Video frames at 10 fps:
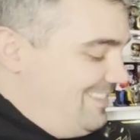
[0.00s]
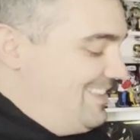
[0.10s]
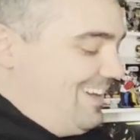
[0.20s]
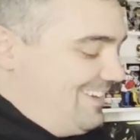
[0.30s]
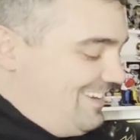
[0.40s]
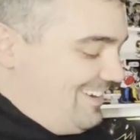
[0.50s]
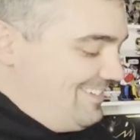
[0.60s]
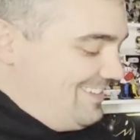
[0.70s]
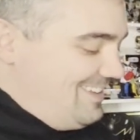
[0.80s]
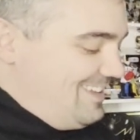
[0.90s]
No.
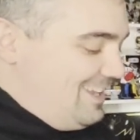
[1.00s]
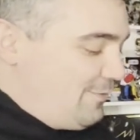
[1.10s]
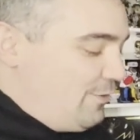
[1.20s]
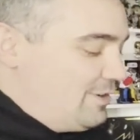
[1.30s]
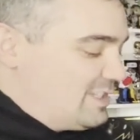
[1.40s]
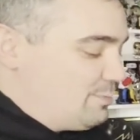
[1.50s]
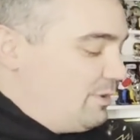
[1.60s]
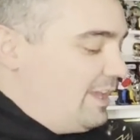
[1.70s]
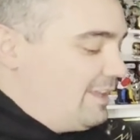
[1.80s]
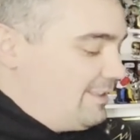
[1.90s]
It's for
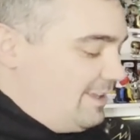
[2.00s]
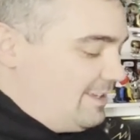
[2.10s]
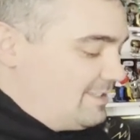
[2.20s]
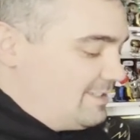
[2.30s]
displaying things.